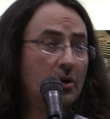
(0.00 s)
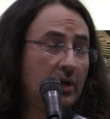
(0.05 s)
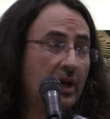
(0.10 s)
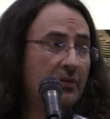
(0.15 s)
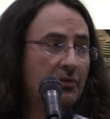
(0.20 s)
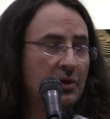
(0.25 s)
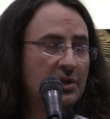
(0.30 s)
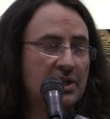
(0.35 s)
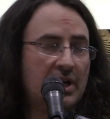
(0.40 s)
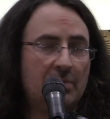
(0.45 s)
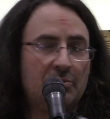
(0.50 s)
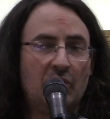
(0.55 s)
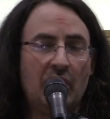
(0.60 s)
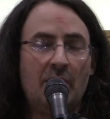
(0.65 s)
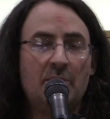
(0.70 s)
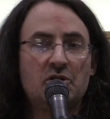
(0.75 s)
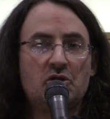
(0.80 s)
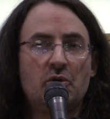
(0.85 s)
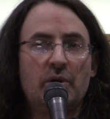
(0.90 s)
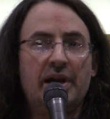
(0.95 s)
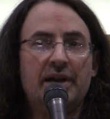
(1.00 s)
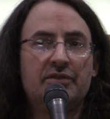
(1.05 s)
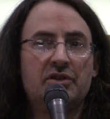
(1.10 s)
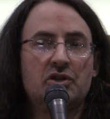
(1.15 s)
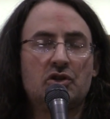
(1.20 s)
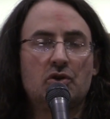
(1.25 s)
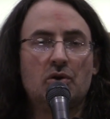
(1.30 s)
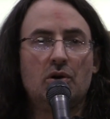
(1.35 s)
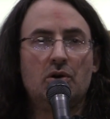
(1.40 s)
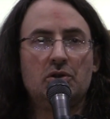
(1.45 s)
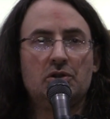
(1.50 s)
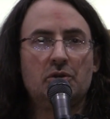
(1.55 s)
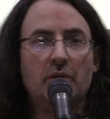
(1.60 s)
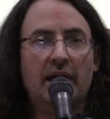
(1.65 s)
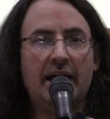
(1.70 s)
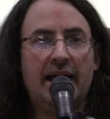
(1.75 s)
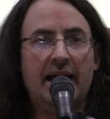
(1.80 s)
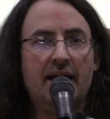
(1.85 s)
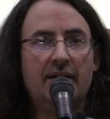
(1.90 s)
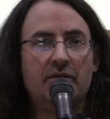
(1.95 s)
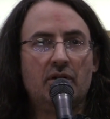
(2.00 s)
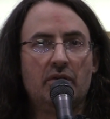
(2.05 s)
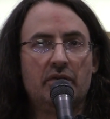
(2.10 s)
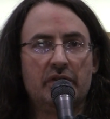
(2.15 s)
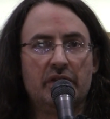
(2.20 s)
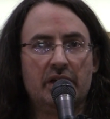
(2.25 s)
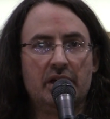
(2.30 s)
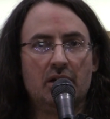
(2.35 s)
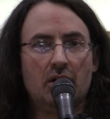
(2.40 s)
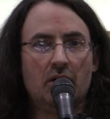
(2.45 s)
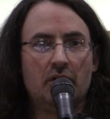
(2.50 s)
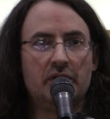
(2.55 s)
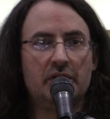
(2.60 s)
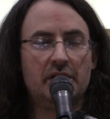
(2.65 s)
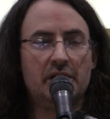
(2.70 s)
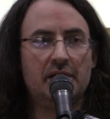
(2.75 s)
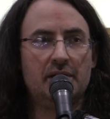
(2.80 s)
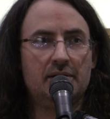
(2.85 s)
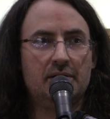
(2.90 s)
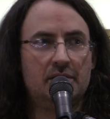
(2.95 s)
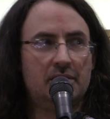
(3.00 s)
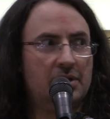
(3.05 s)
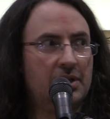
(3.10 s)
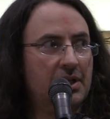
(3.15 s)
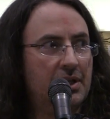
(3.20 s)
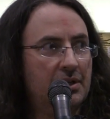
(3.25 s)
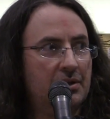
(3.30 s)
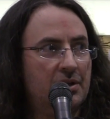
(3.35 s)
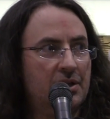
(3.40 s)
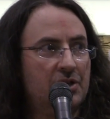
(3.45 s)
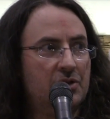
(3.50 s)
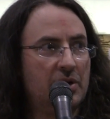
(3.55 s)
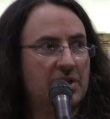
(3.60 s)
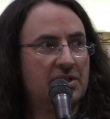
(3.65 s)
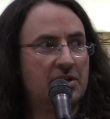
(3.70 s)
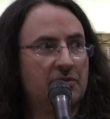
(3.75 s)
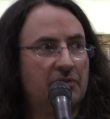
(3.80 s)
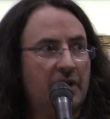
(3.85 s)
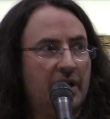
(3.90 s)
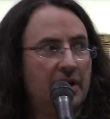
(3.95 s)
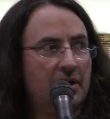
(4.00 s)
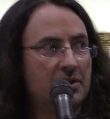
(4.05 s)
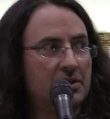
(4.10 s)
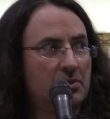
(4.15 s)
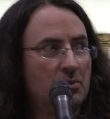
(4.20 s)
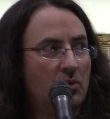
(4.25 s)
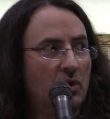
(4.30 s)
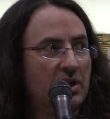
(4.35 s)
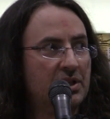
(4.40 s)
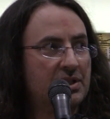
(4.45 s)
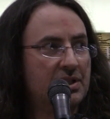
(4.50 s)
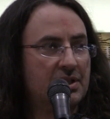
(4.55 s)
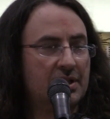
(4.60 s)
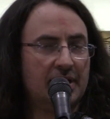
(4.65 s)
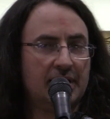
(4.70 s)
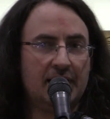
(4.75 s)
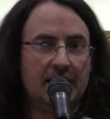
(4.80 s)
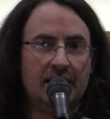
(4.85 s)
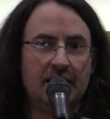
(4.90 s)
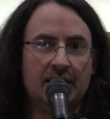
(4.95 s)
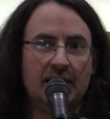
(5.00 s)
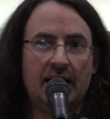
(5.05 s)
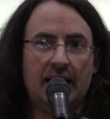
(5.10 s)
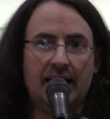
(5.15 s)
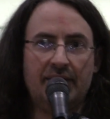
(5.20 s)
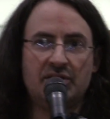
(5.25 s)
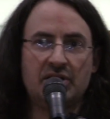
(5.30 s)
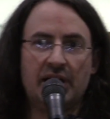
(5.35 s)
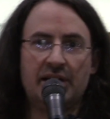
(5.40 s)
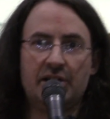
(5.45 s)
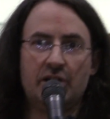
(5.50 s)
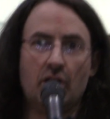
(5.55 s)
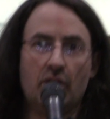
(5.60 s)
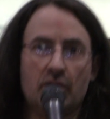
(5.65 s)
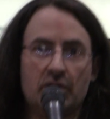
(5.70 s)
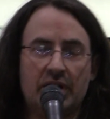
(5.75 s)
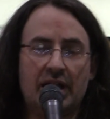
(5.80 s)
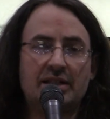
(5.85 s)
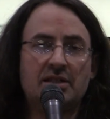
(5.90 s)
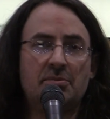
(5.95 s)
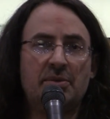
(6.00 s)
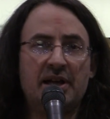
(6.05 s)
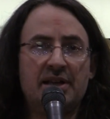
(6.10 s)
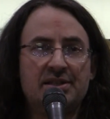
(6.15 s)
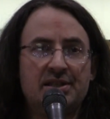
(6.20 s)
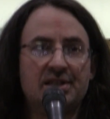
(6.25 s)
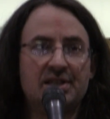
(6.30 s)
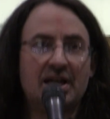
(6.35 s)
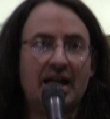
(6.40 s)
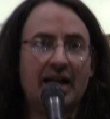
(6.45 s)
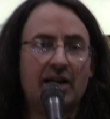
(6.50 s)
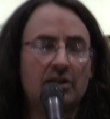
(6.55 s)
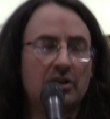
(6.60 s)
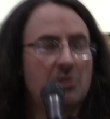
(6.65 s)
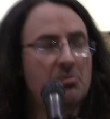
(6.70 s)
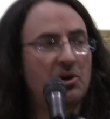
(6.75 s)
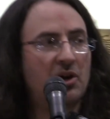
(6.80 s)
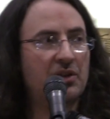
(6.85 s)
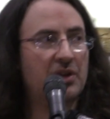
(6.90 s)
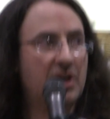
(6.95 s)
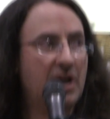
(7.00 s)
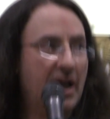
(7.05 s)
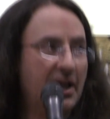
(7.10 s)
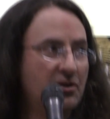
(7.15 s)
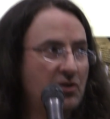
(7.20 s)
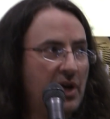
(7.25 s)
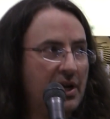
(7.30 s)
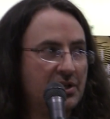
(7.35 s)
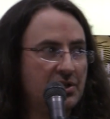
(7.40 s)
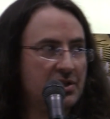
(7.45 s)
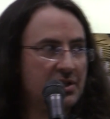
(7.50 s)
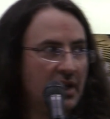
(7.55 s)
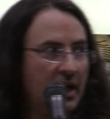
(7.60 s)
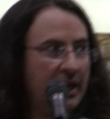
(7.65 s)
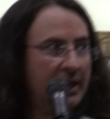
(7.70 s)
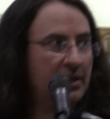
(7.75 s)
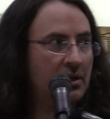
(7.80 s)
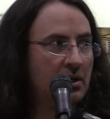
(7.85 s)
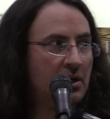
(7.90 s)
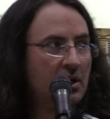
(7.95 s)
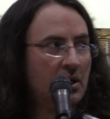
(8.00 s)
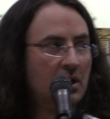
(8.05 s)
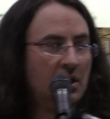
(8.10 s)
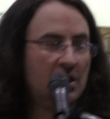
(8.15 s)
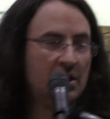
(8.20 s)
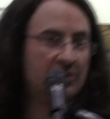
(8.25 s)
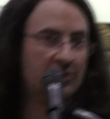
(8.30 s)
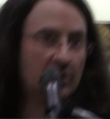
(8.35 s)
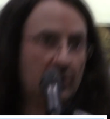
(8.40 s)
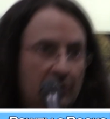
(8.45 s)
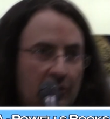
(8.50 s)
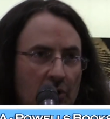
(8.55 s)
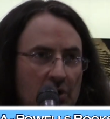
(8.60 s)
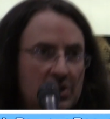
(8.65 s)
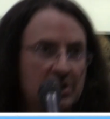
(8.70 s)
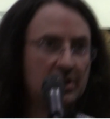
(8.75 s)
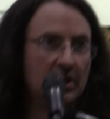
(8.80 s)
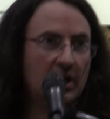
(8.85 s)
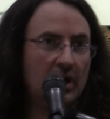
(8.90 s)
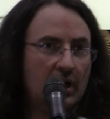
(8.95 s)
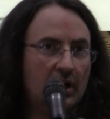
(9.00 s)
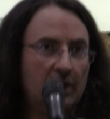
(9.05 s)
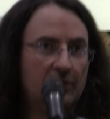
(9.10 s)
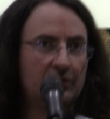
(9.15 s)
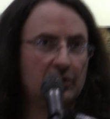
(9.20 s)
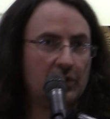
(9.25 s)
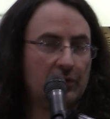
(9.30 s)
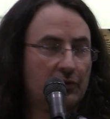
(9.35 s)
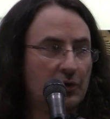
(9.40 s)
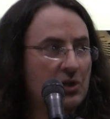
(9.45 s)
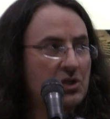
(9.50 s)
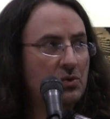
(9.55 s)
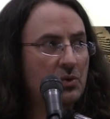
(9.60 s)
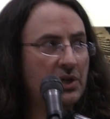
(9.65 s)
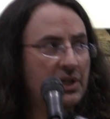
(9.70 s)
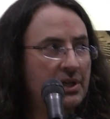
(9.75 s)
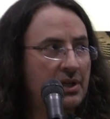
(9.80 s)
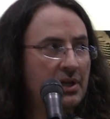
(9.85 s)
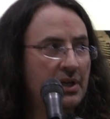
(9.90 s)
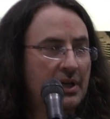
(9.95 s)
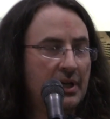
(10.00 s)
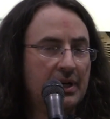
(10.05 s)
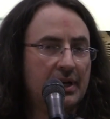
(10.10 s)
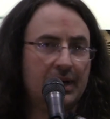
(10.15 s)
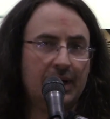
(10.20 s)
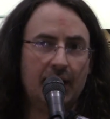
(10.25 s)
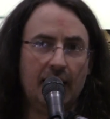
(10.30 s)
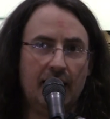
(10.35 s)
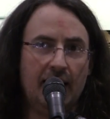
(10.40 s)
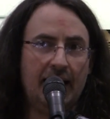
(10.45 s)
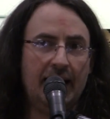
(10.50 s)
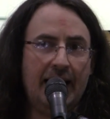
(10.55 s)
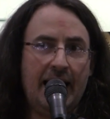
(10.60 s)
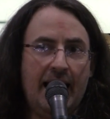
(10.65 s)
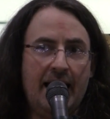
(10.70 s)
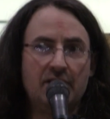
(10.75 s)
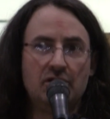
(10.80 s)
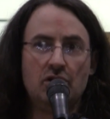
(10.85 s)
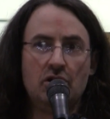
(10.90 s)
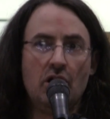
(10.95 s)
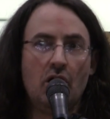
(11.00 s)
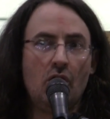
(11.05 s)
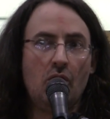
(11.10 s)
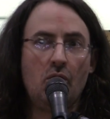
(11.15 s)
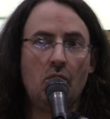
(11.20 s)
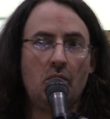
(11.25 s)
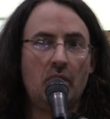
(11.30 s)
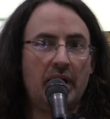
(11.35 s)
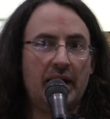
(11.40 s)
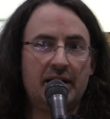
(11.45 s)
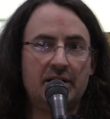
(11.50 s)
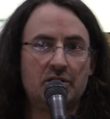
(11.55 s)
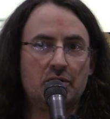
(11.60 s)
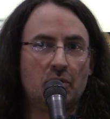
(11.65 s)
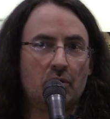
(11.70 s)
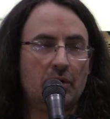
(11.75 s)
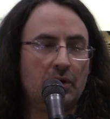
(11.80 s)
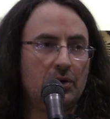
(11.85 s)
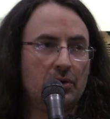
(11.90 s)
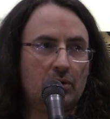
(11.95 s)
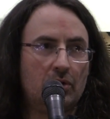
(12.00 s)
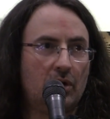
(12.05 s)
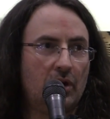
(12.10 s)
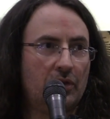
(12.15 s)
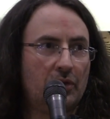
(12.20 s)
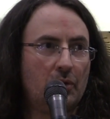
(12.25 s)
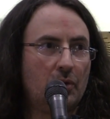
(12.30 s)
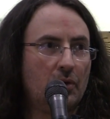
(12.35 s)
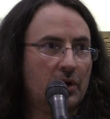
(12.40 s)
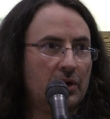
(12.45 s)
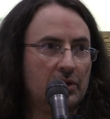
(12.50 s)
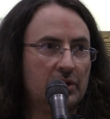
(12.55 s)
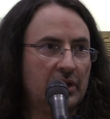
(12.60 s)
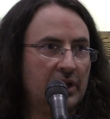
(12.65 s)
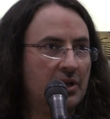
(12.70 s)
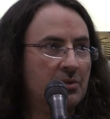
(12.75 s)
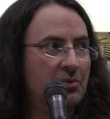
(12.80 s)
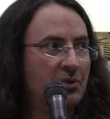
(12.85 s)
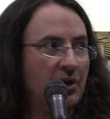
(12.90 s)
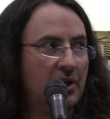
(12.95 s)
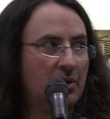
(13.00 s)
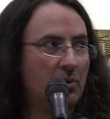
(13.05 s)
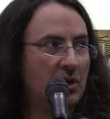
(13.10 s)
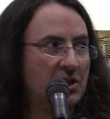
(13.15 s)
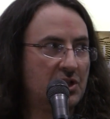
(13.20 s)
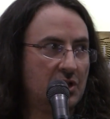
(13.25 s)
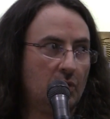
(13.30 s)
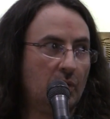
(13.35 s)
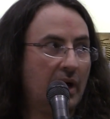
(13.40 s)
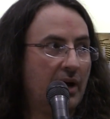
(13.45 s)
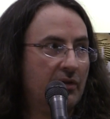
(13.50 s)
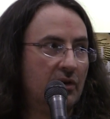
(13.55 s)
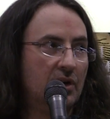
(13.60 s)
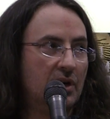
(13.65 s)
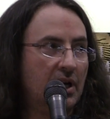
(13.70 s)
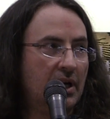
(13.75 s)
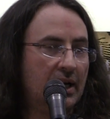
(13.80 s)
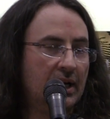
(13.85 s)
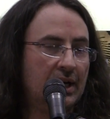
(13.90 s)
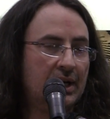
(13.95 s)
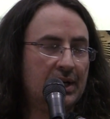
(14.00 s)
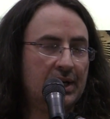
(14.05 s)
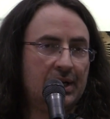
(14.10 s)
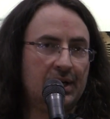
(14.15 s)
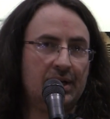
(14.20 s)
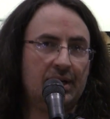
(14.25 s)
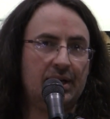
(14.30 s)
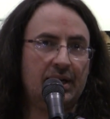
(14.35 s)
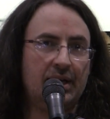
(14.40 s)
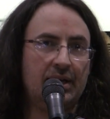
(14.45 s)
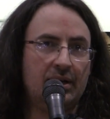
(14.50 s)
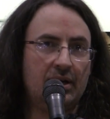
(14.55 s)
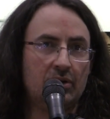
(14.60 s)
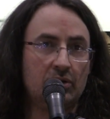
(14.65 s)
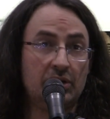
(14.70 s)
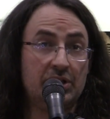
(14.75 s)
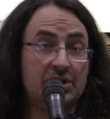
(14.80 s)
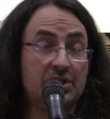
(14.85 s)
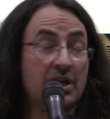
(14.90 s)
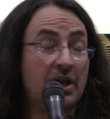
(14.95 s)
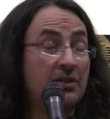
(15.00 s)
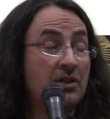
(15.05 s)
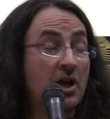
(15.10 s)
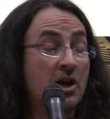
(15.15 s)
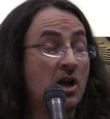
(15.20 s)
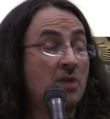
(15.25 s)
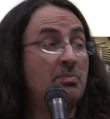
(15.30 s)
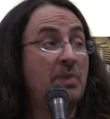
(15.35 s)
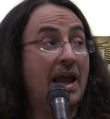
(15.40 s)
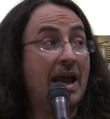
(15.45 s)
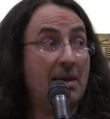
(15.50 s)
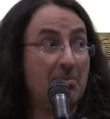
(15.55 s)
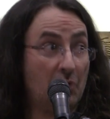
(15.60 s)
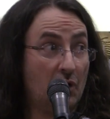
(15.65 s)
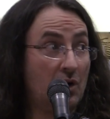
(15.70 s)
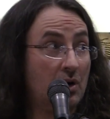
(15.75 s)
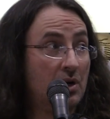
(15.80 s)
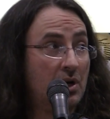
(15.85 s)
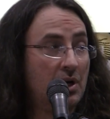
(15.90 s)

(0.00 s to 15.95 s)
Okay, for example, how much creative control do I have over the over the the, the Dresden files once uh, I've signed it over? That depends entirely upon the contract you sign. For the first uh, for the first one, uh, I had no editorial or authorial input whatsoever, uh, uh, or at least none, none on paper.